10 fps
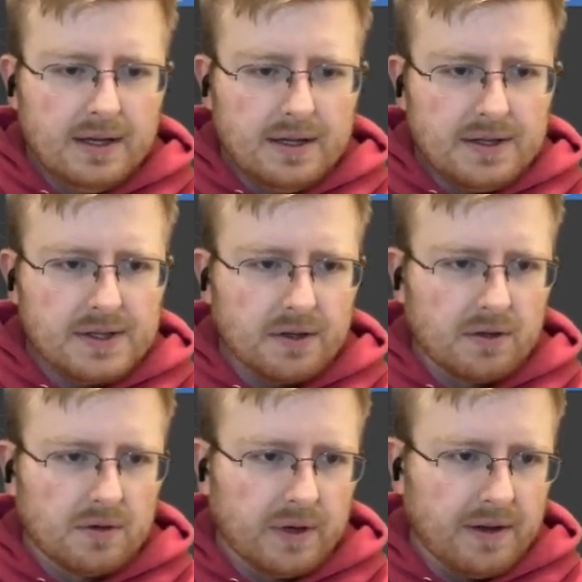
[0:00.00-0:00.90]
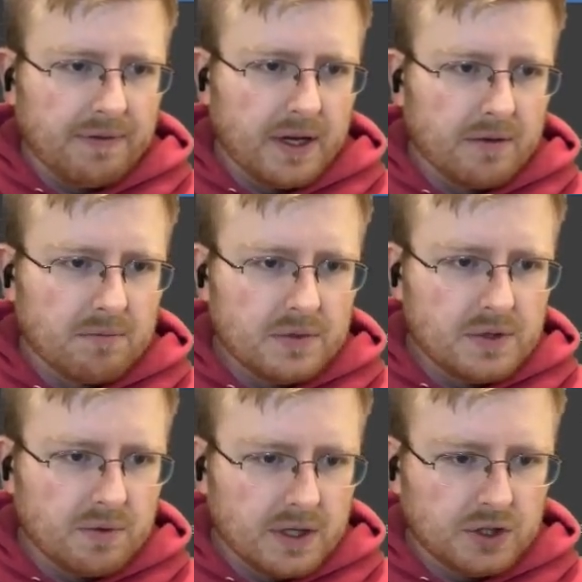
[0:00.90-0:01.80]
So if I'm
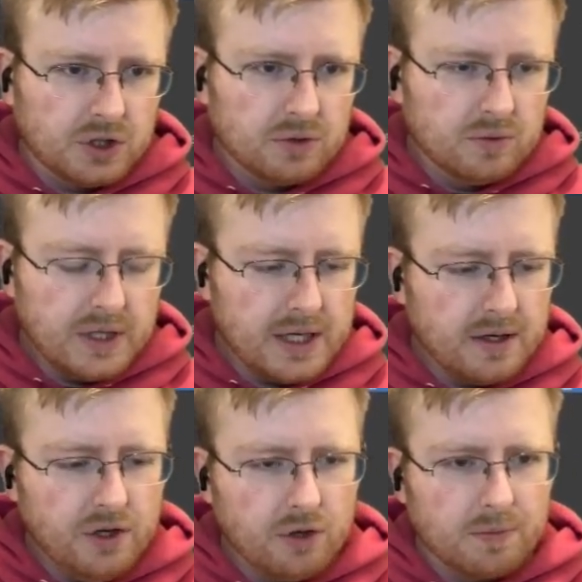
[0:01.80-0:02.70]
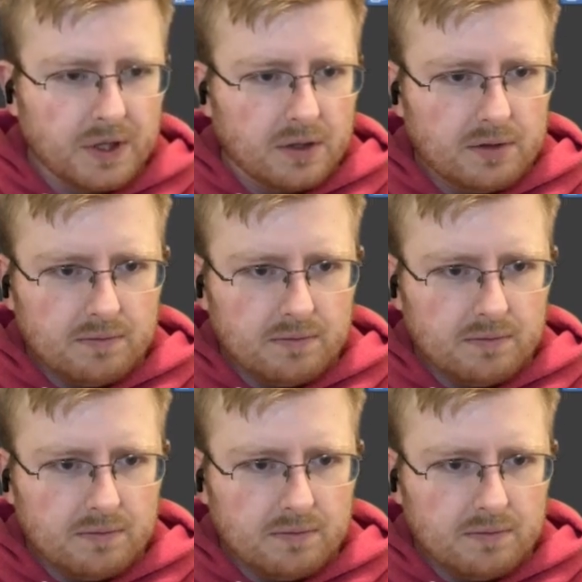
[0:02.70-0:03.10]
doing a true Ian Hubert,